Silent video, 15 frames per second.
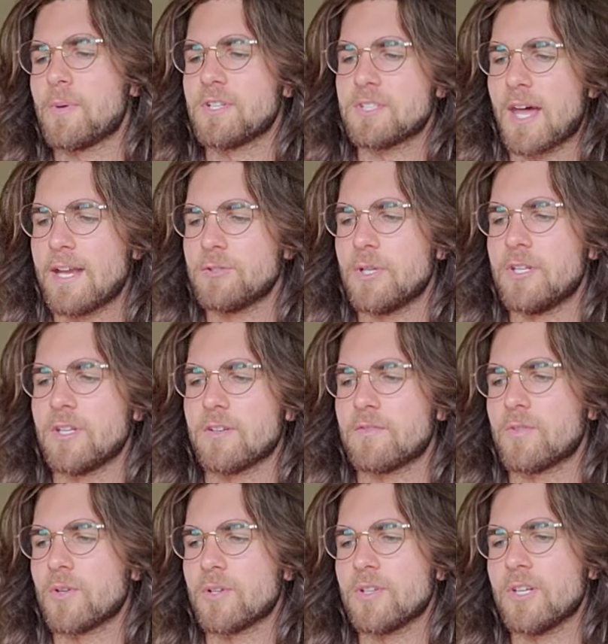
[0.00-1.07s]
exaggerating it
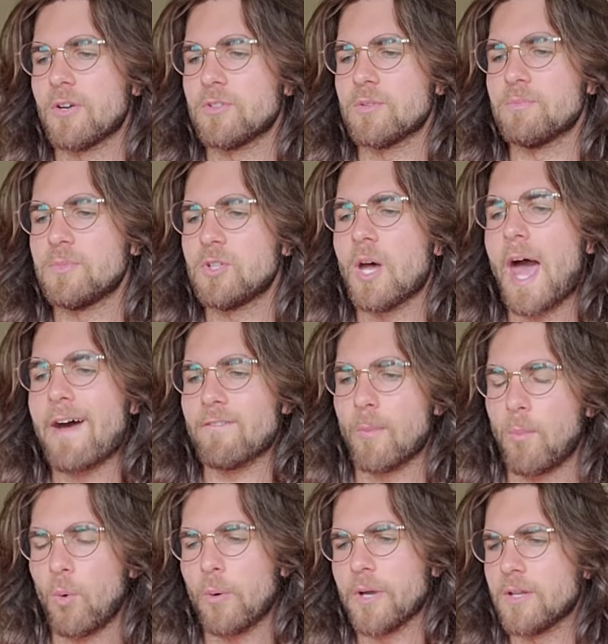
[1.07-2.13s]
for, you know, to have a
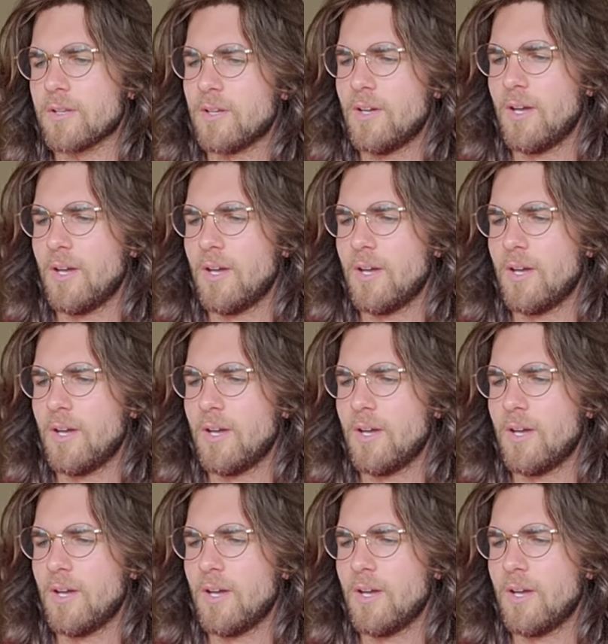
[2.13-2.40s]
point.